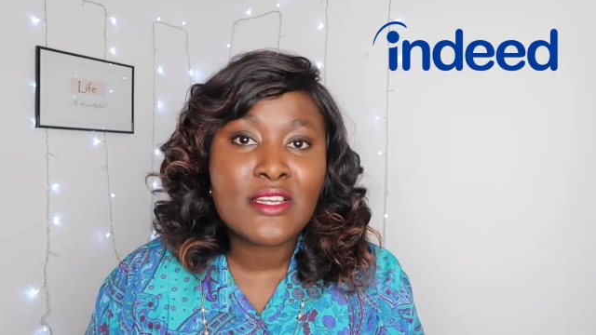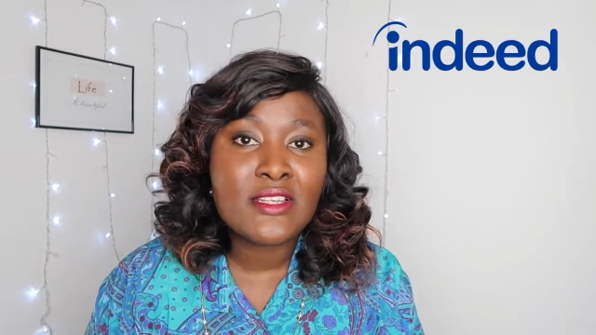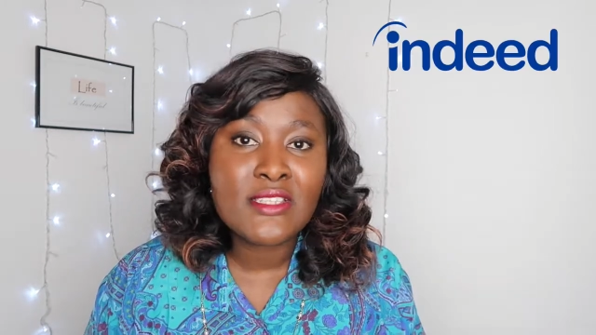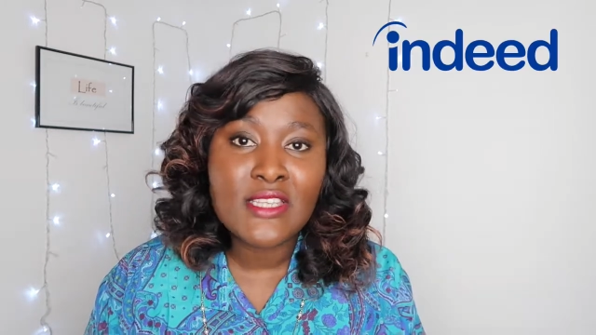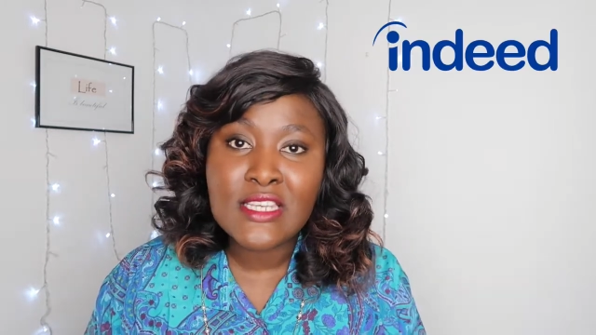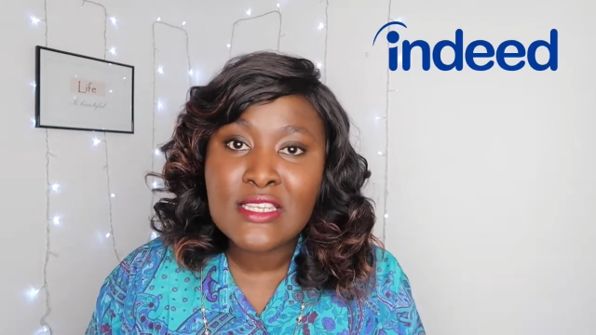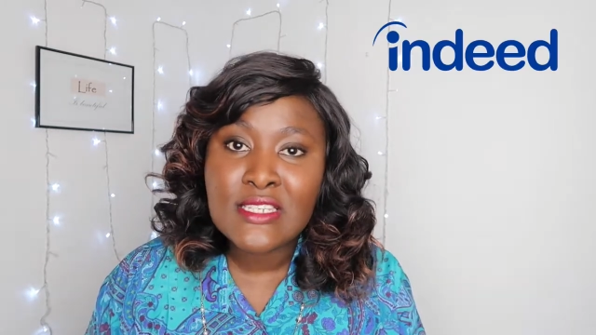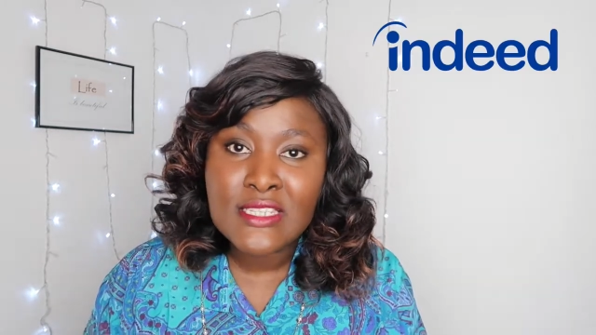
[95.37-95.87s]

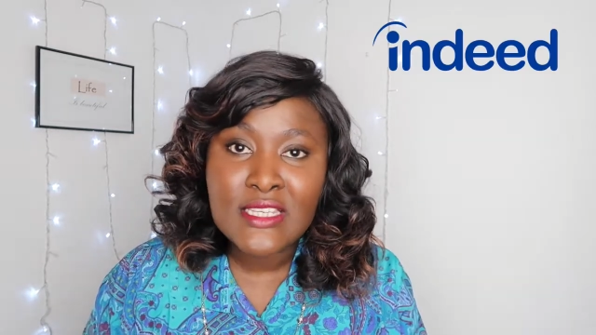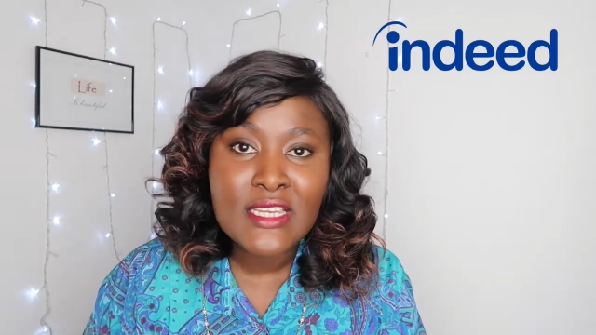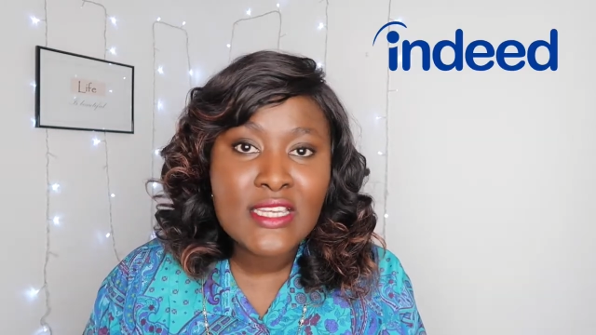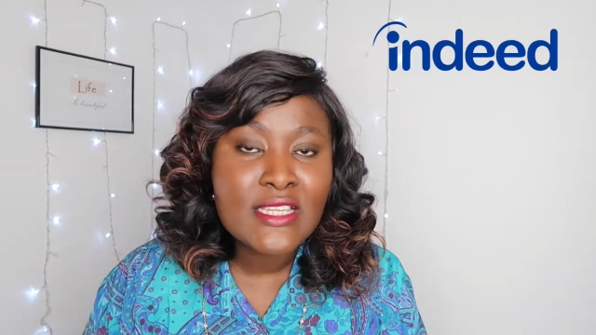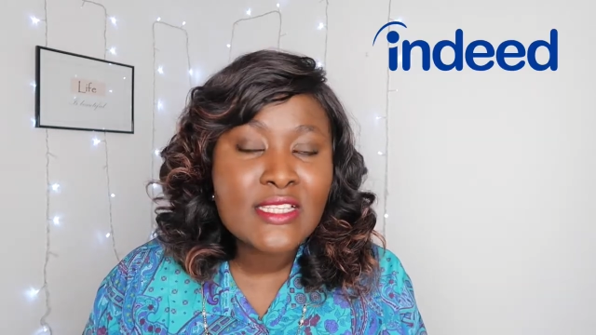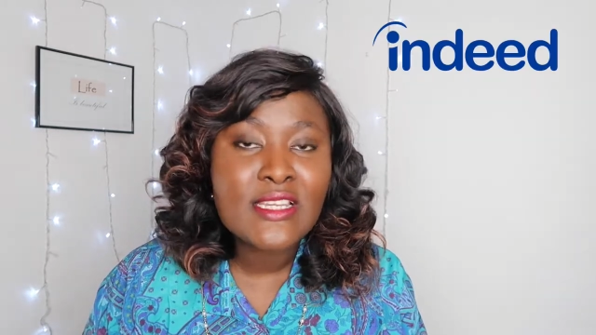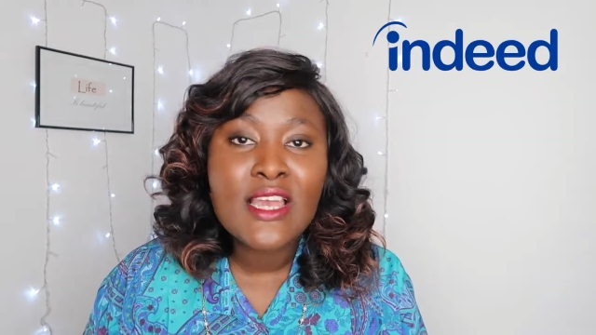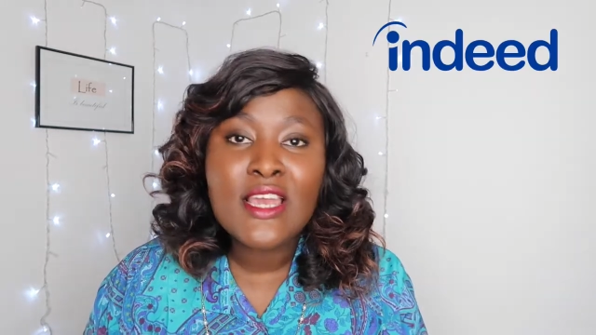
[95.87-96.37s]
There's
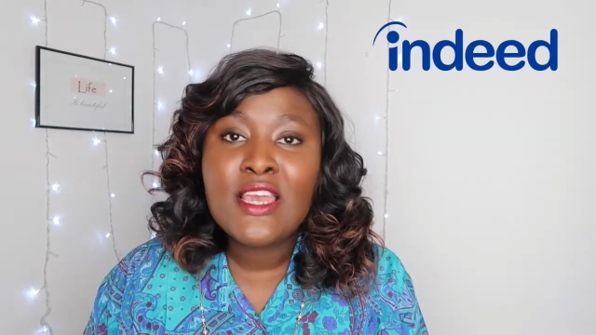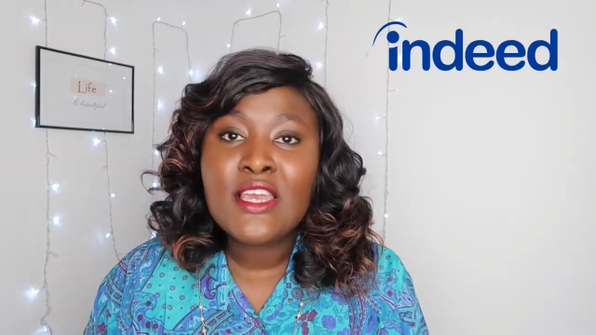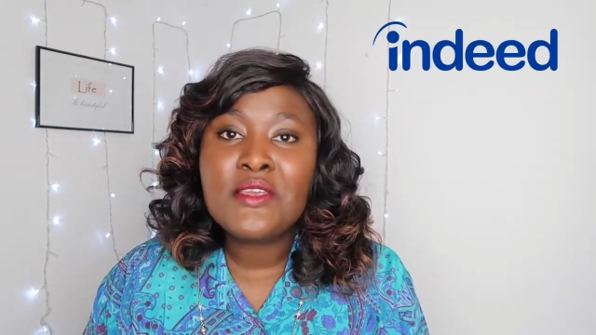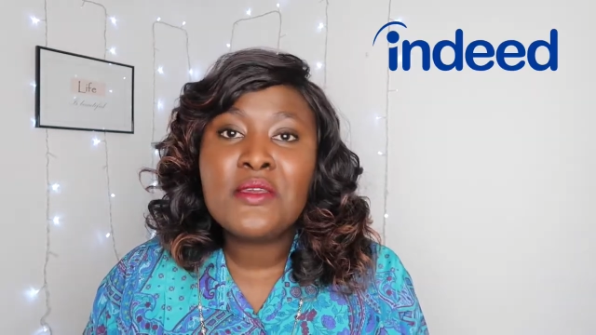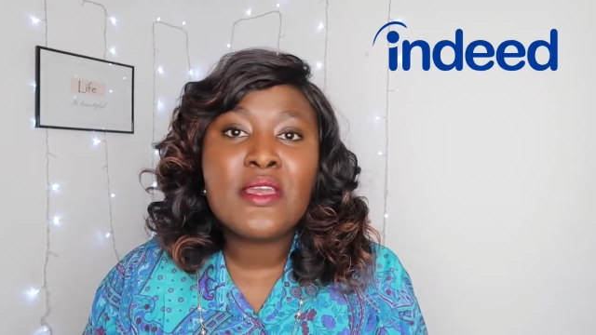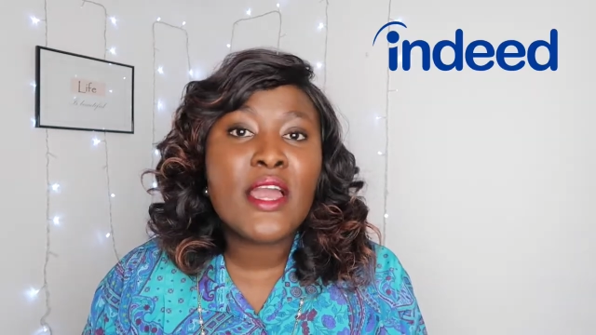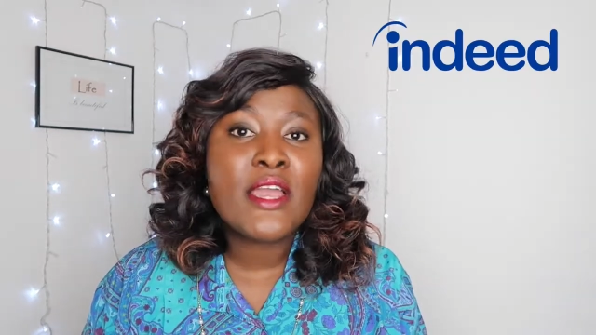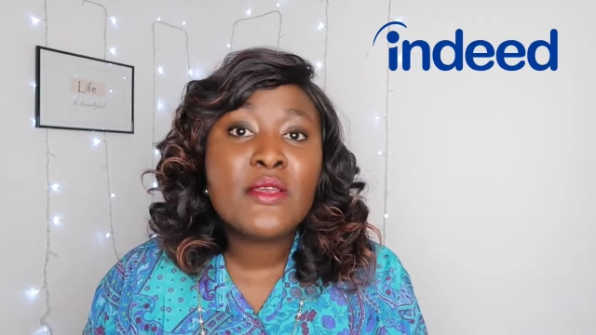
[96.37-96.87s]
Indeed,
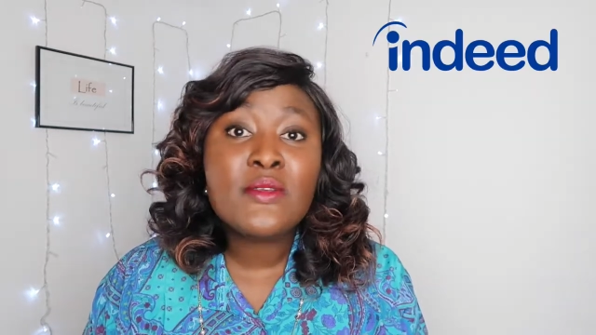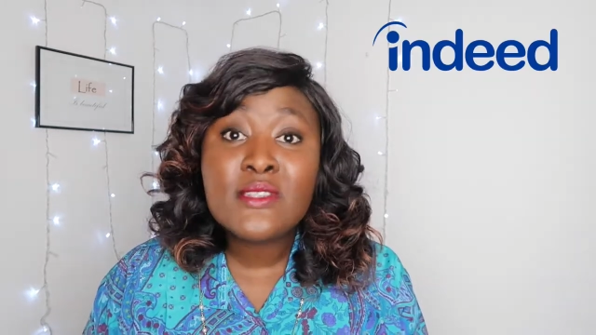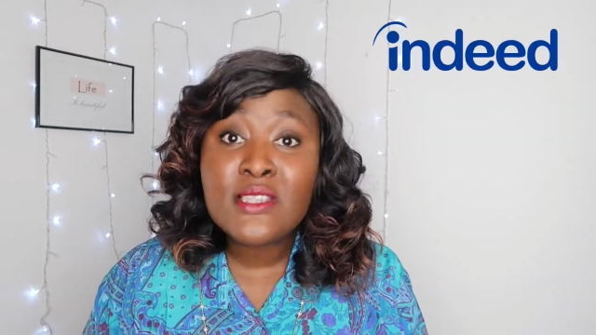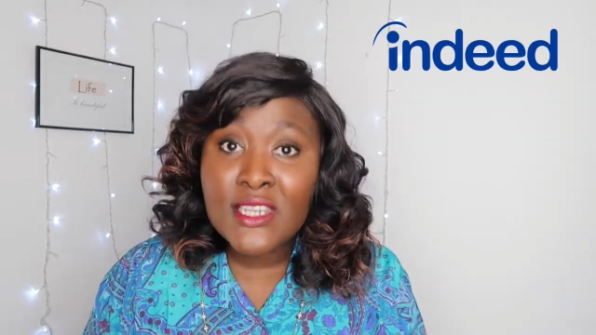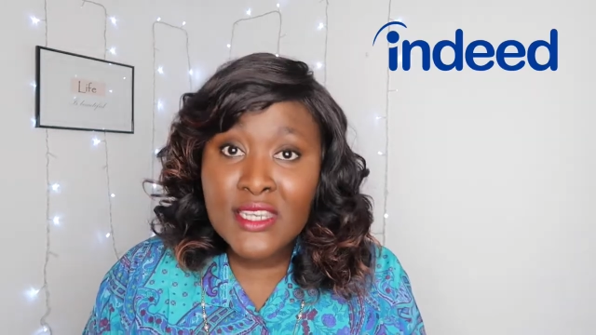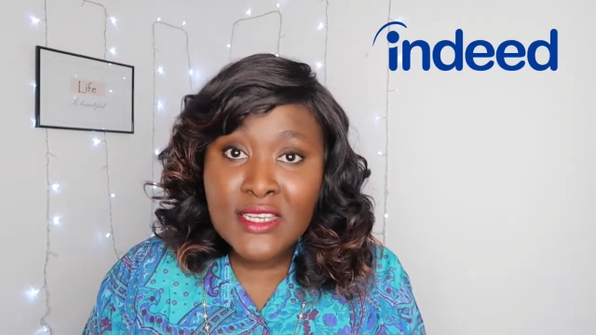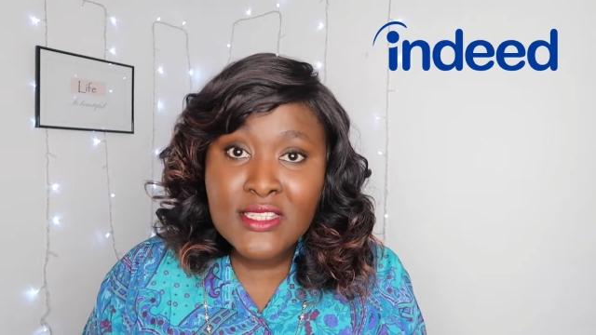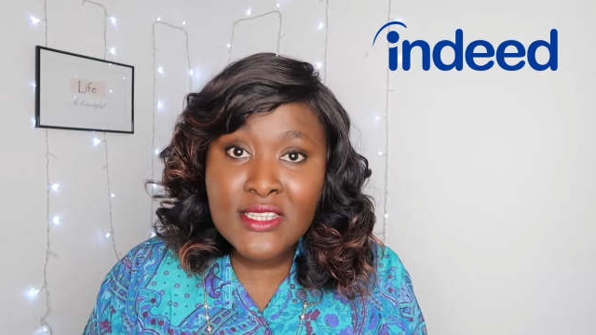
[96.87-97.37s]
you can use
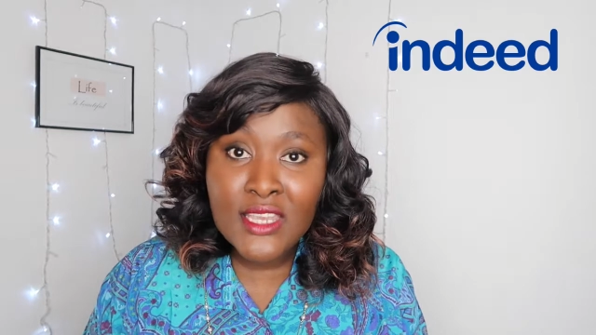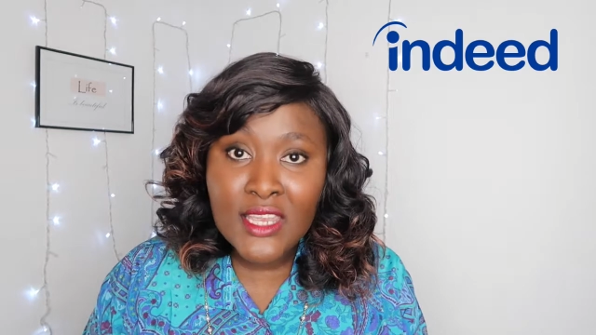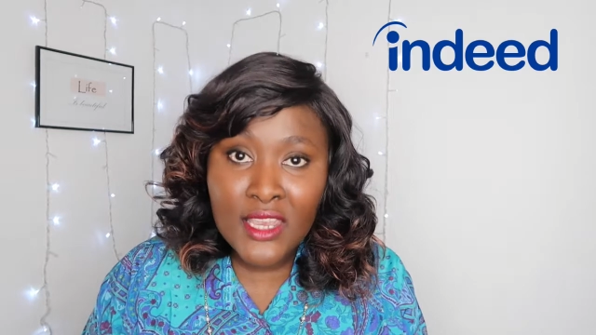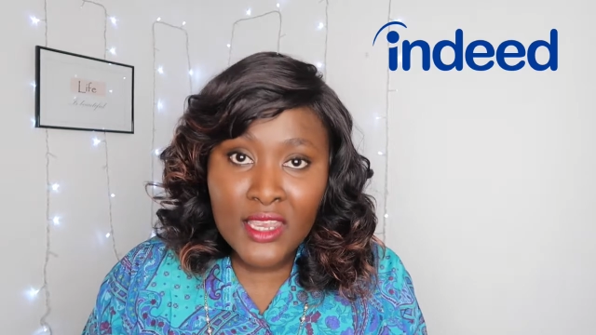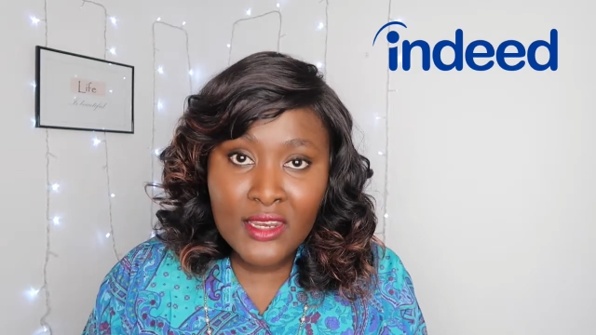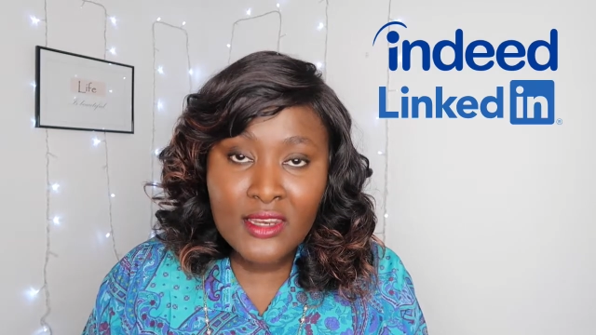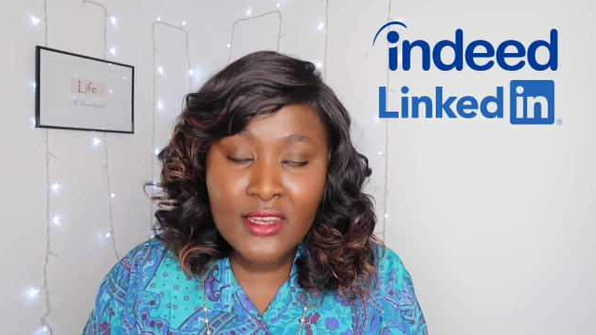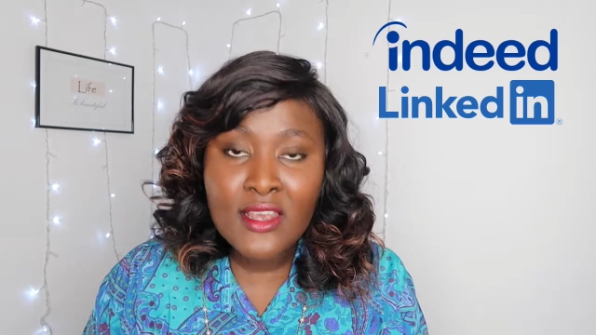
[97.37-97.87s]

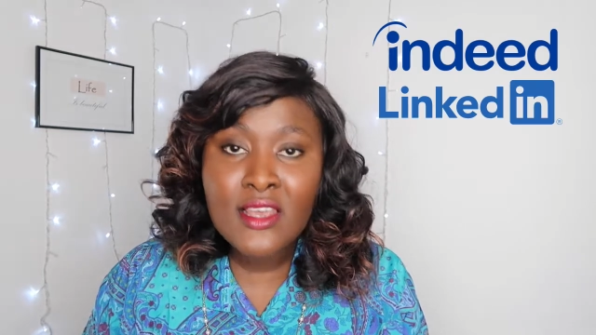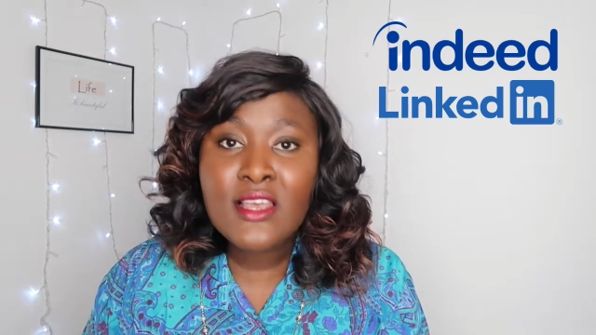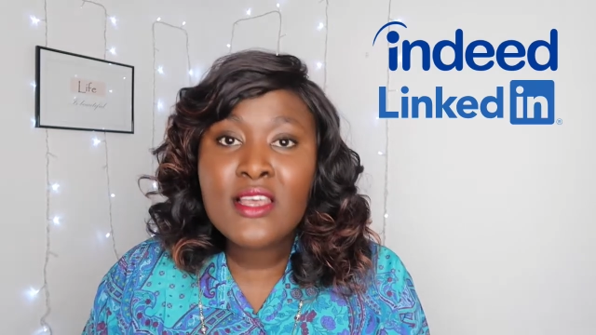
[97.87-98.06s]
LinkedIn.